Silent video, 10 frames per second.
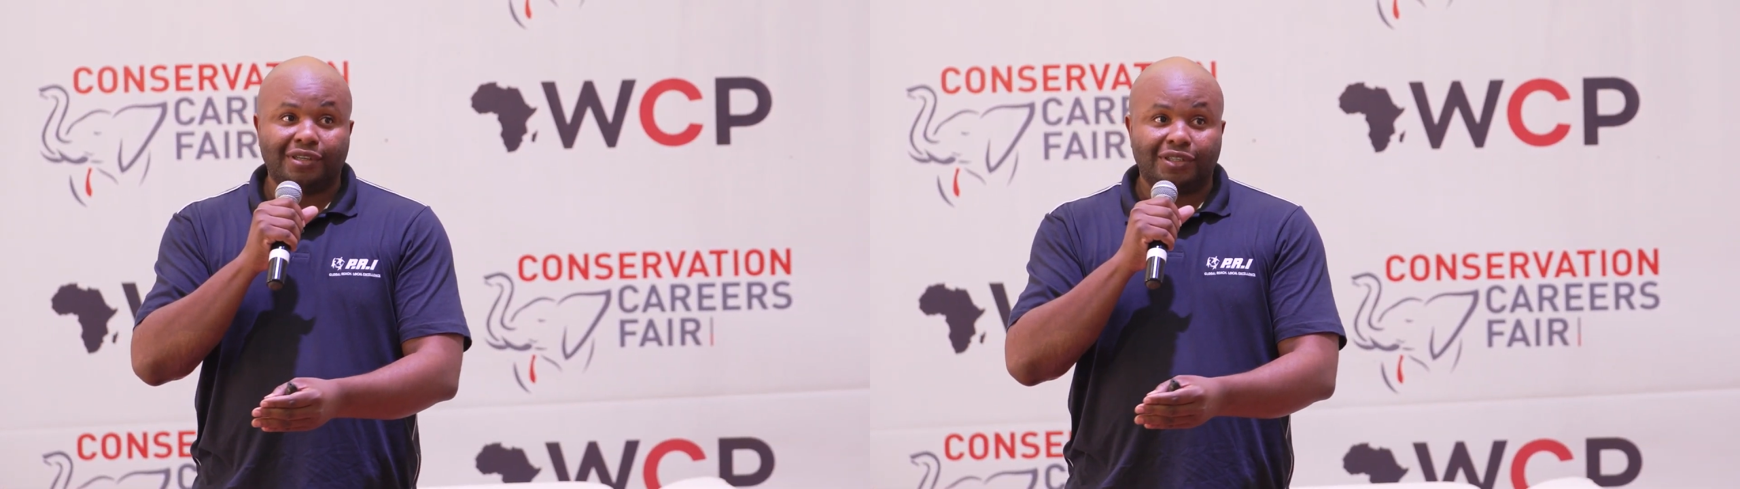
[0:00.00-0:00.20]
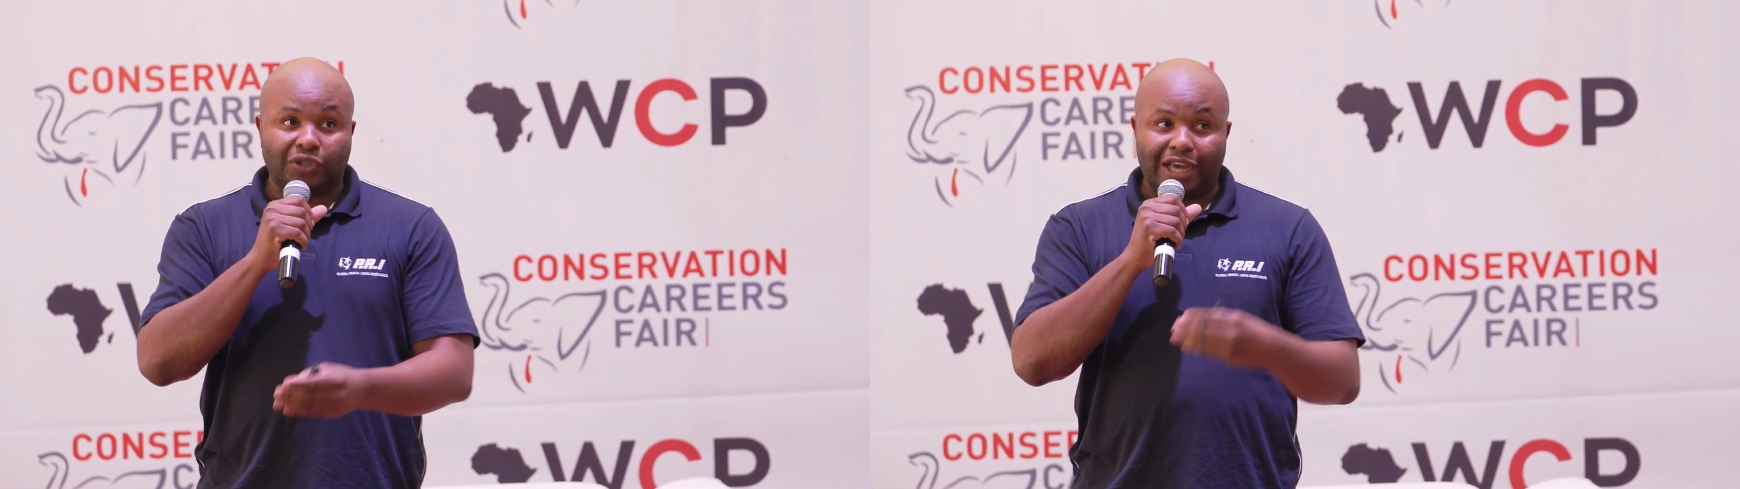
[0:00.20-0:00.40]

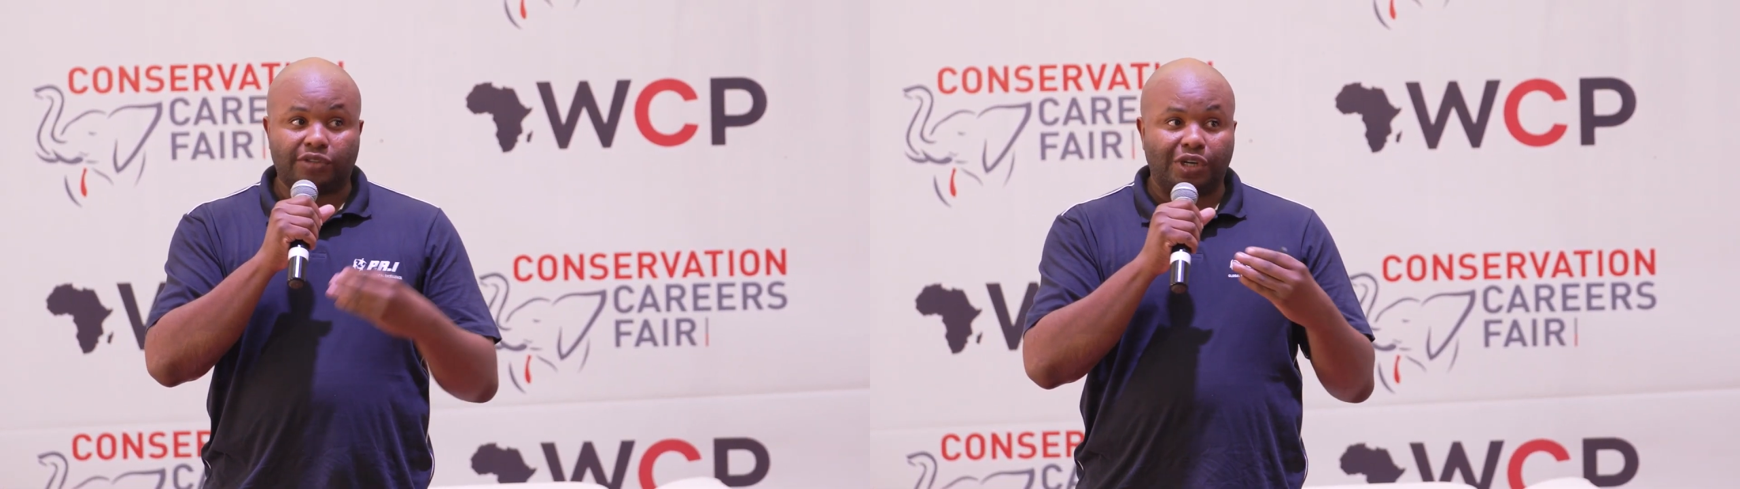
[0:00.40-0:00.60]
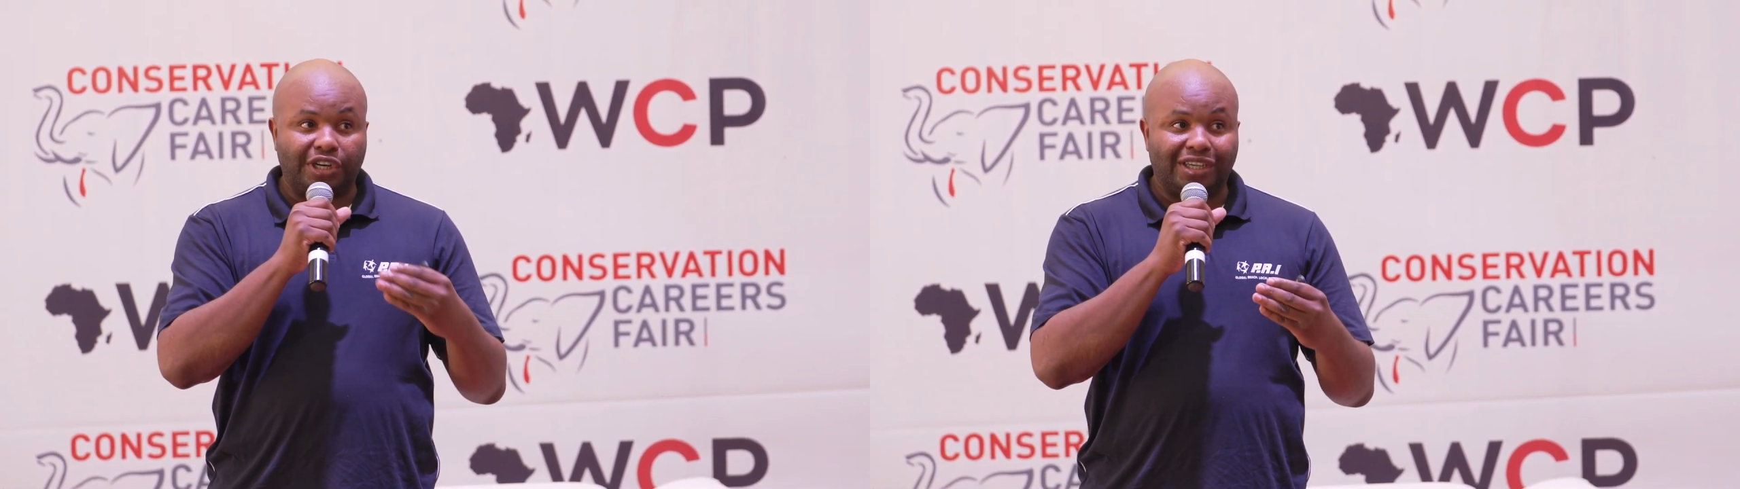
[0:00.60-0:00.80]
So
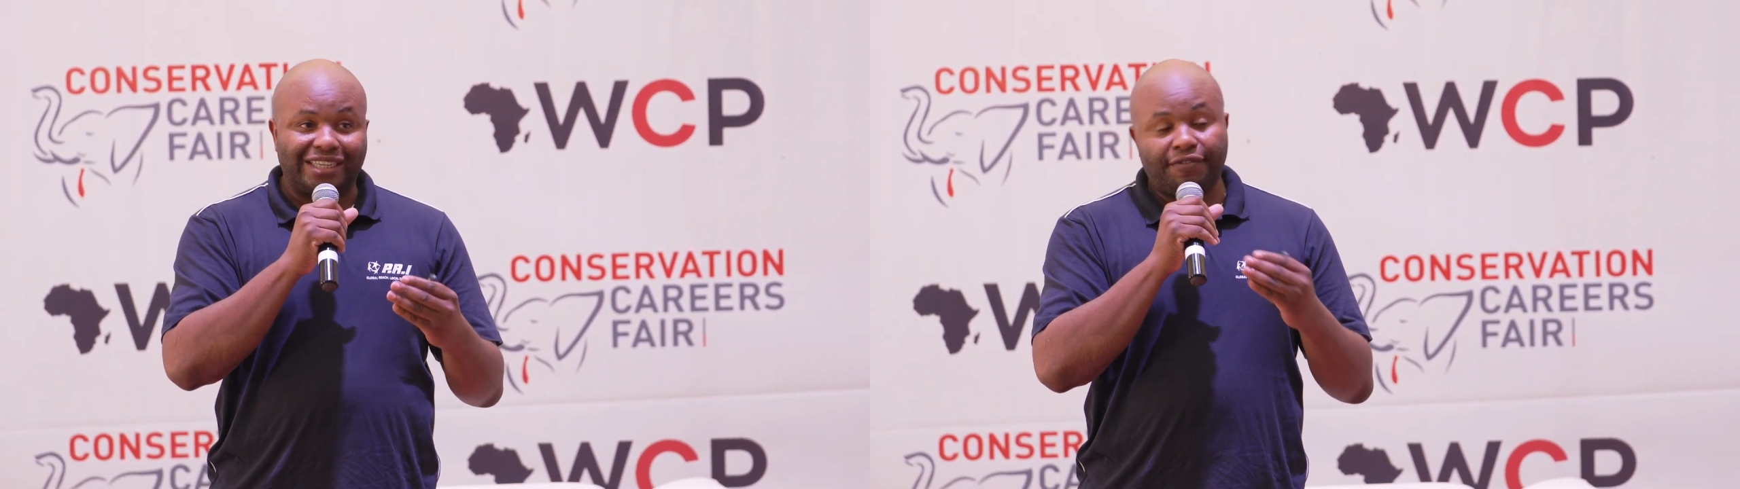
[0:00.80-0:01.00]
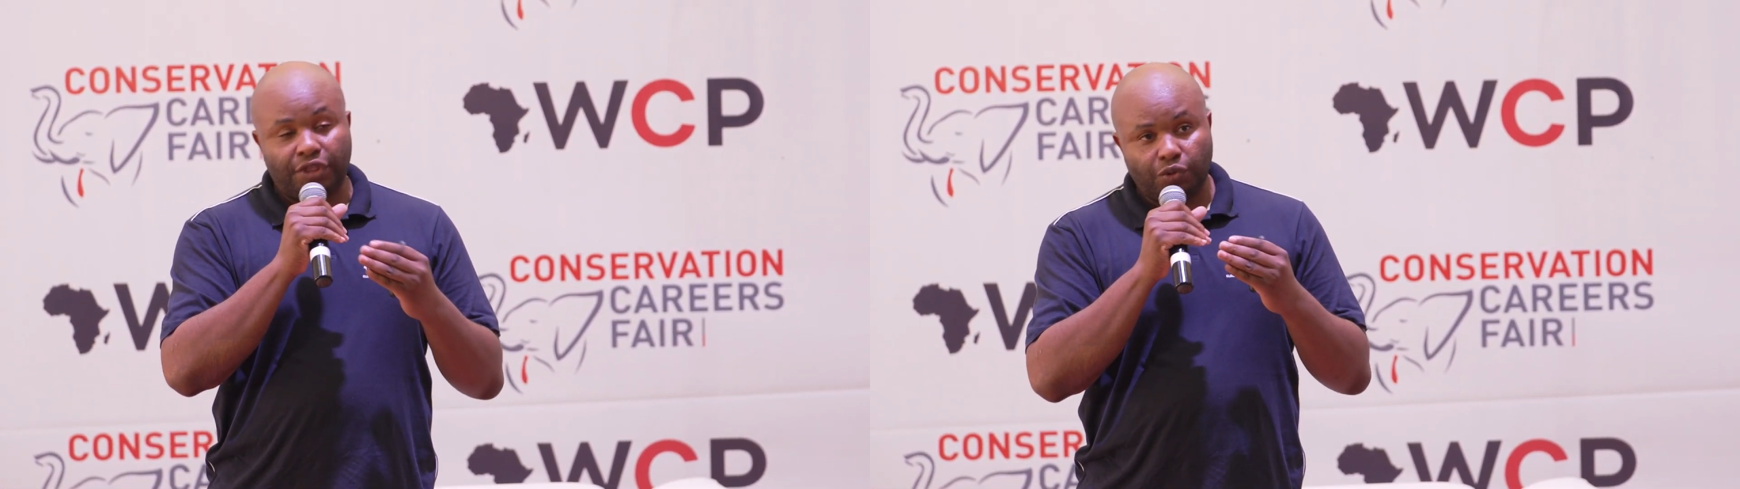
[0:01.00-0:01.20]
that's what it does.
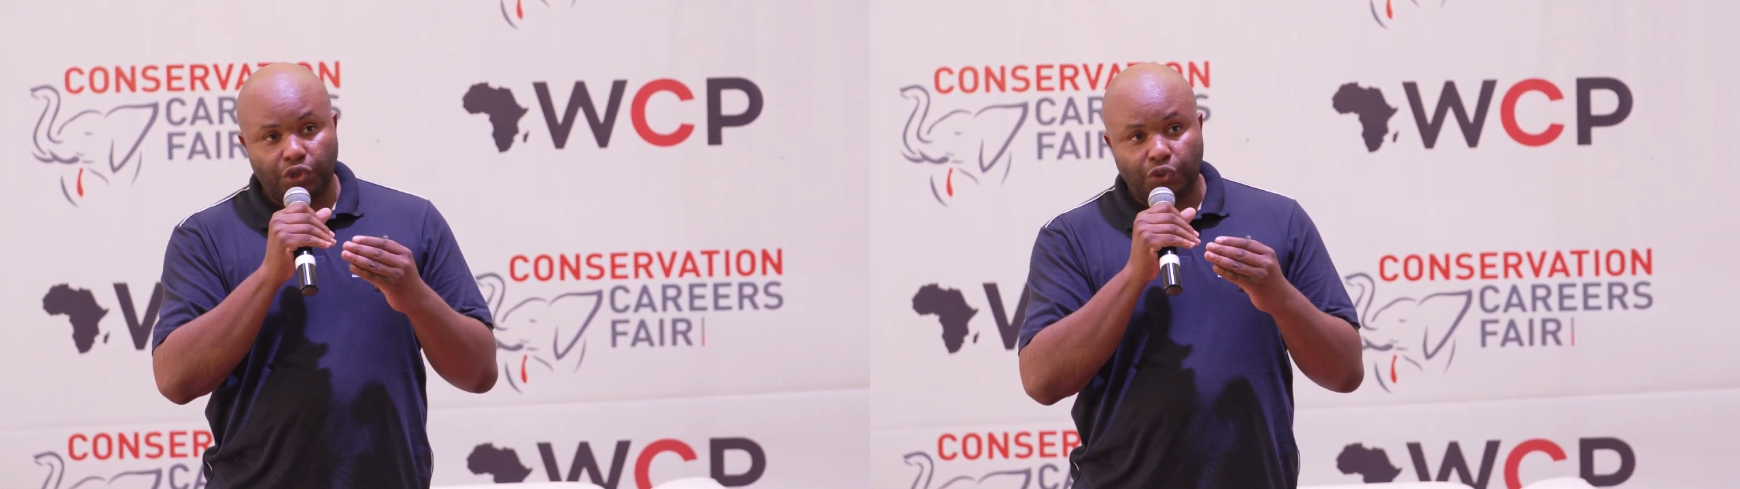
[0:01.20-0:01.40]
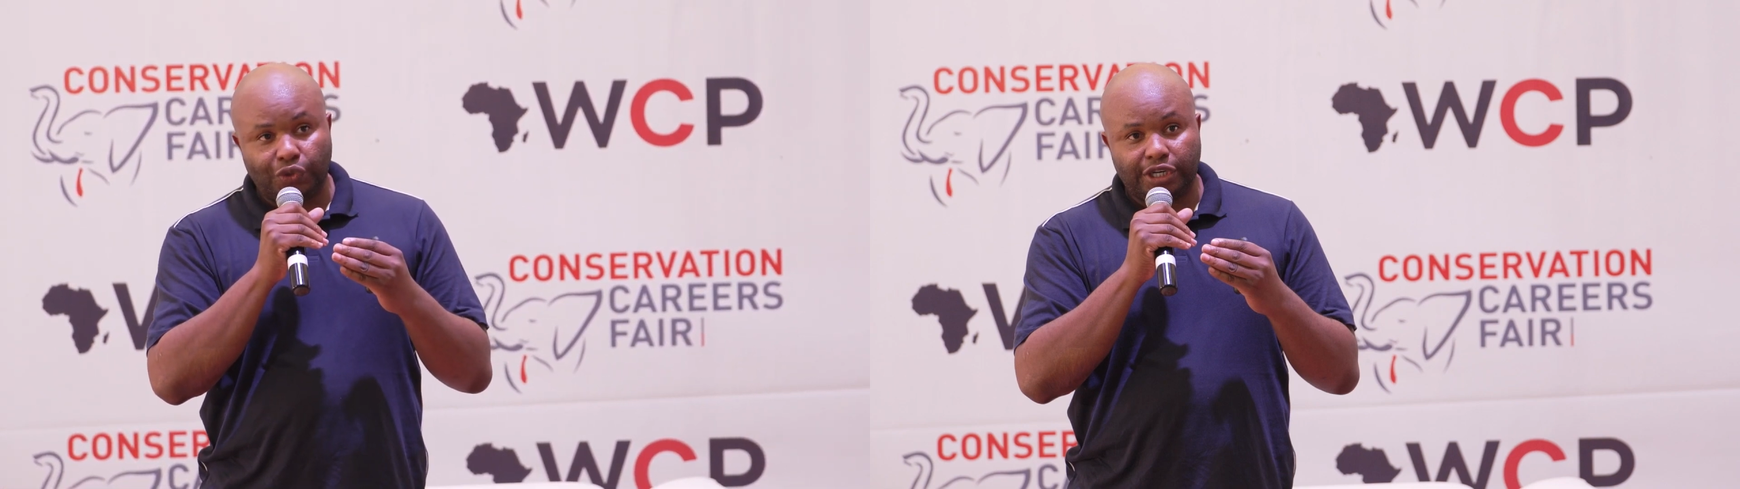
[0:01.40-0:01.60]
Everything we
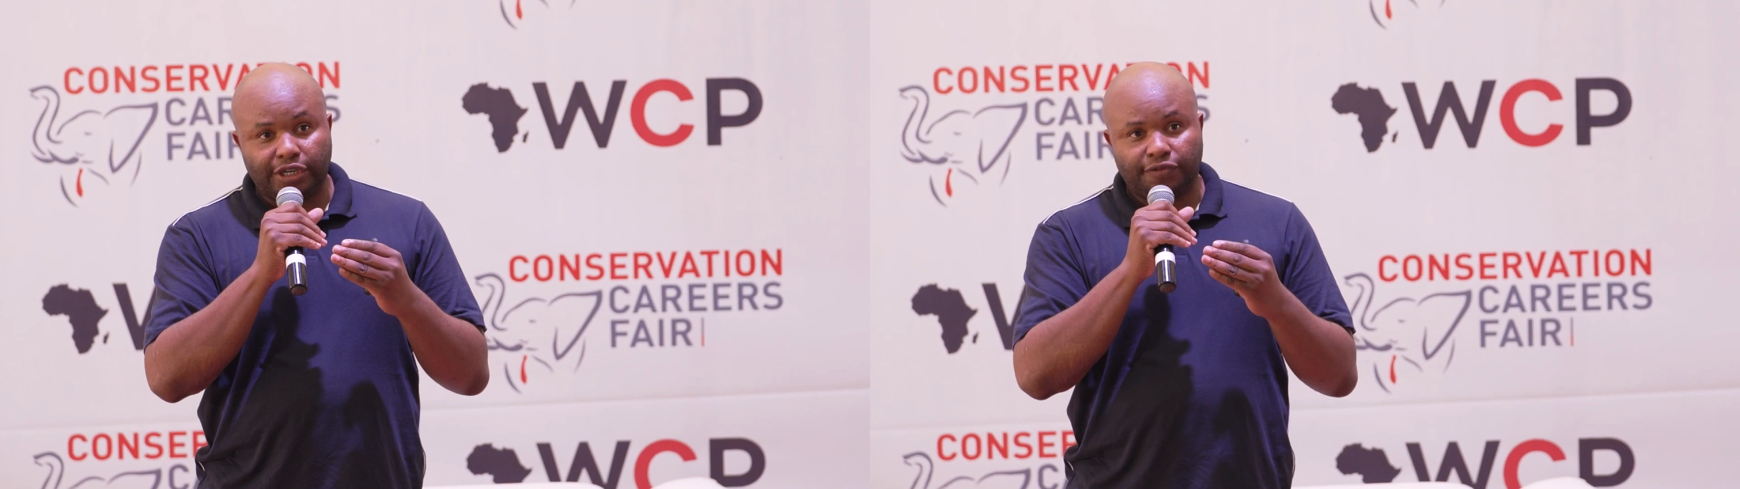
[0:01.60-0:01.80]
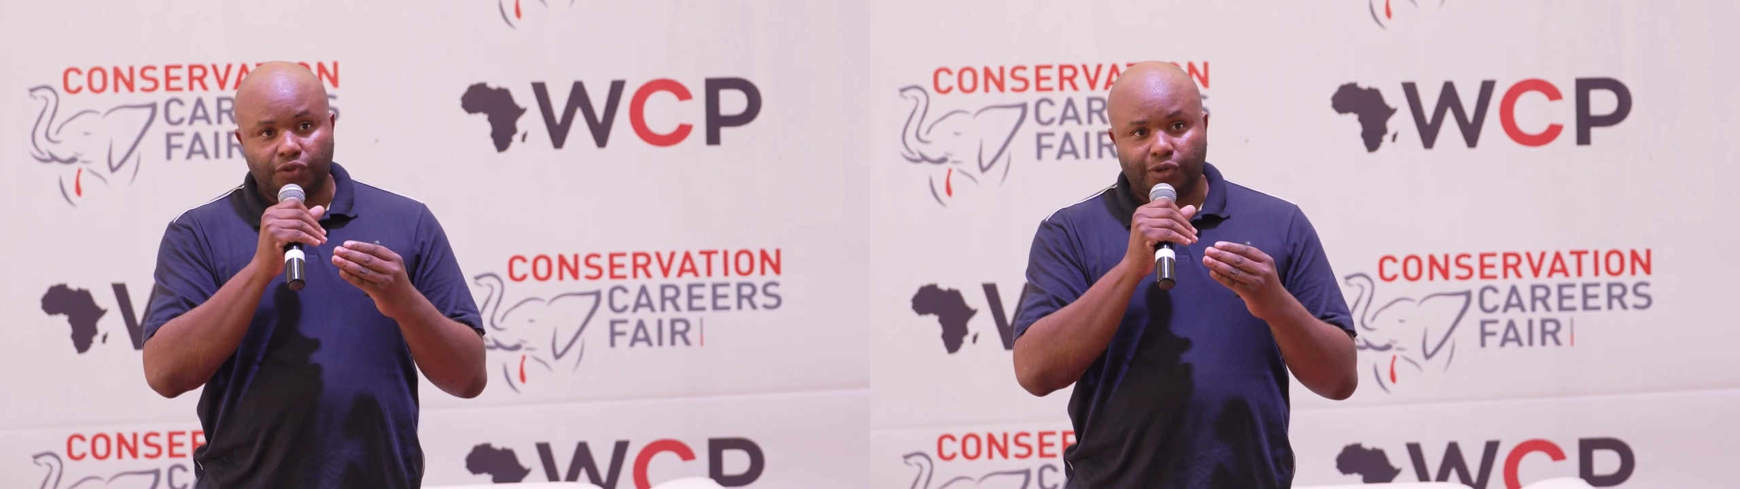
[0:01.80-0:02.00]
do in an
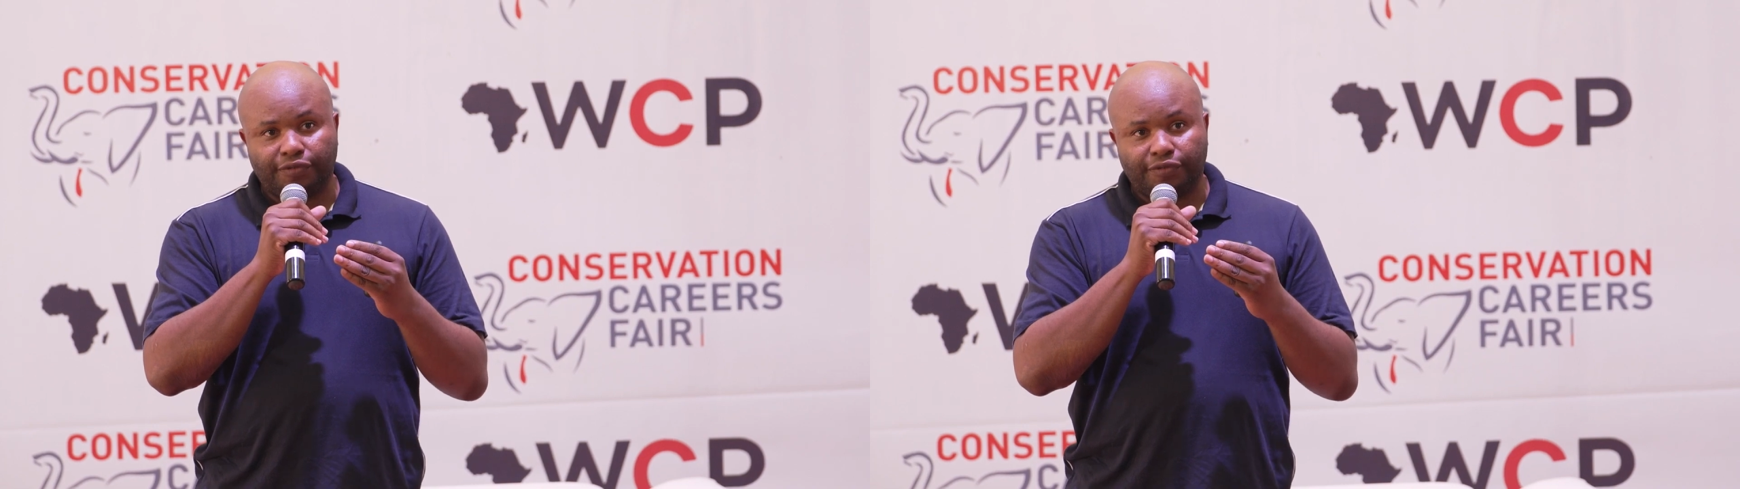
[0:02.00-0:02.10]
interview,